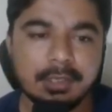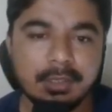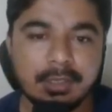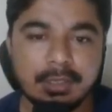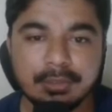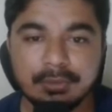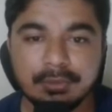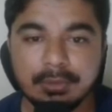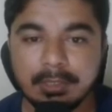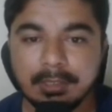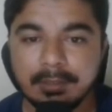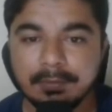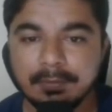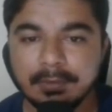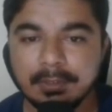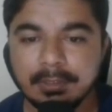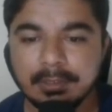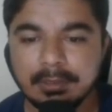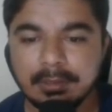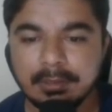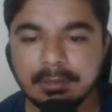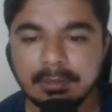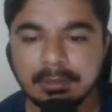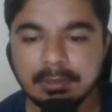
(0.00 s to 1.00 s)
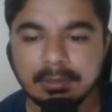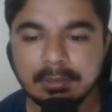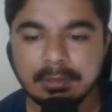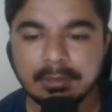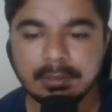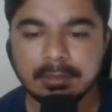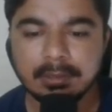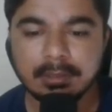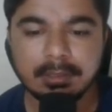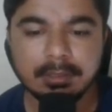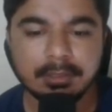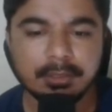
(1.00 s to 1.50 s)
You can join with
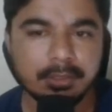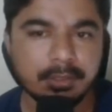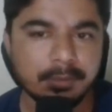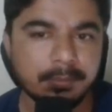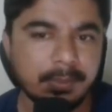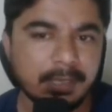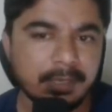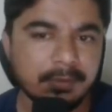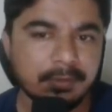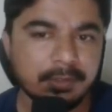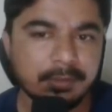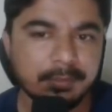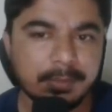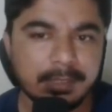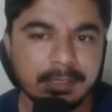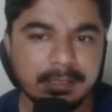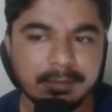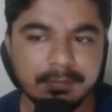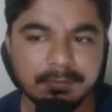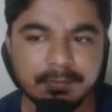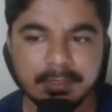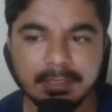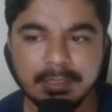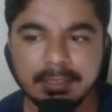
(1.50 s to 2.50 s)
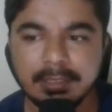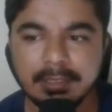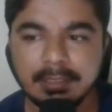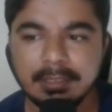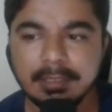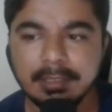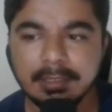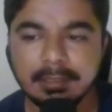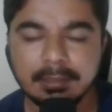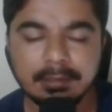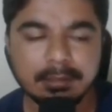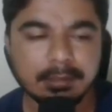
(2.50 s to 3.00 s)
you can buy with my
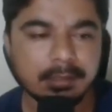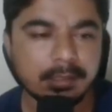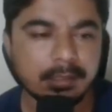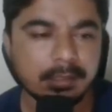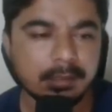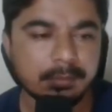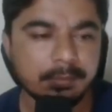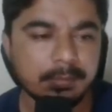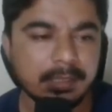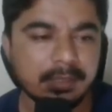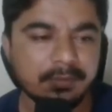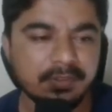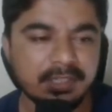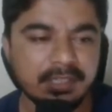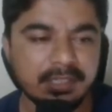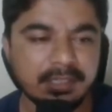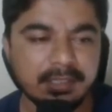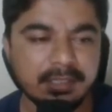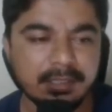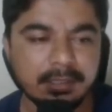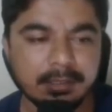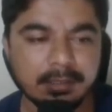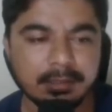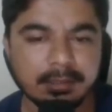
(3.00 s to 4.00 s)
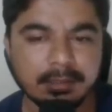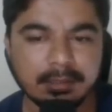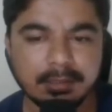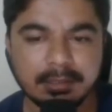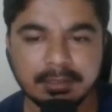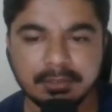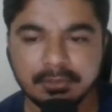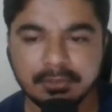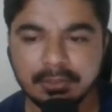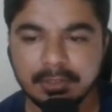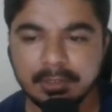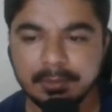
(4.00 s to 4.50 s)
affiliate link. My affiliate link in
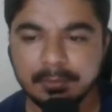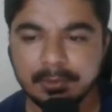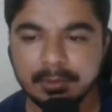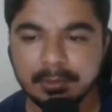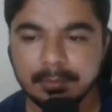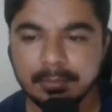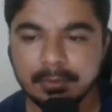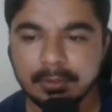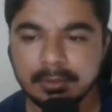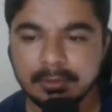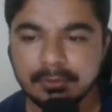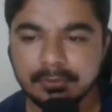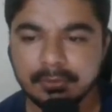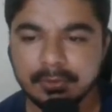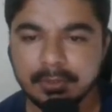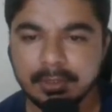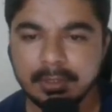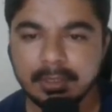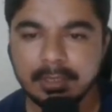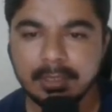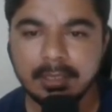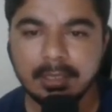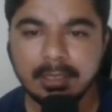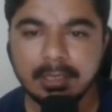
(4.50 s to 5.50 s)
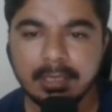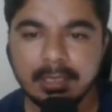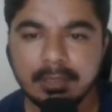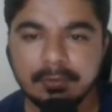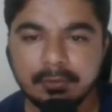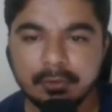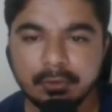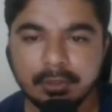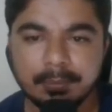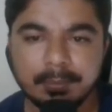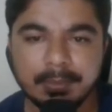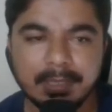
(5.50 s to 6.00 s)
the description box.
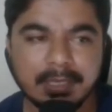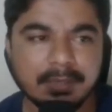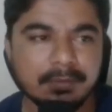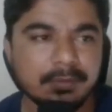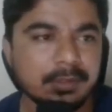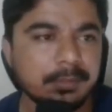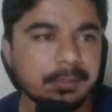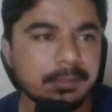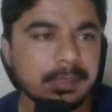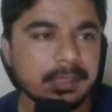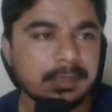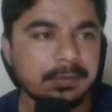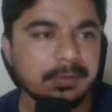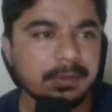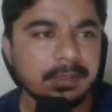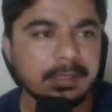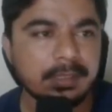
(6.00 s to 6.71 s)
If you can buy with my